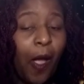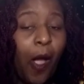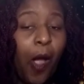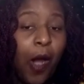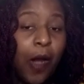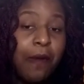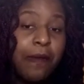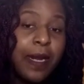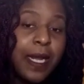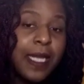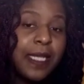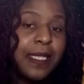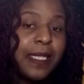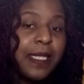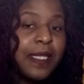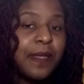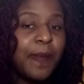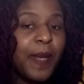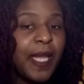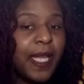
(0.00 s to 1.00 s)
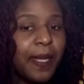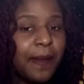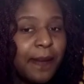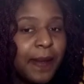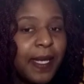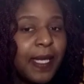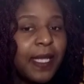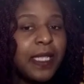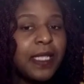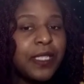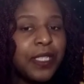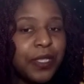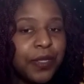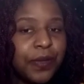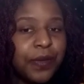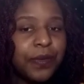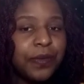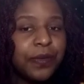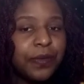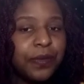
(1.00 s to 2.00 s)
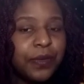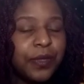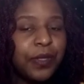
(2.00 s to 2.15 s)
RNs is making money too.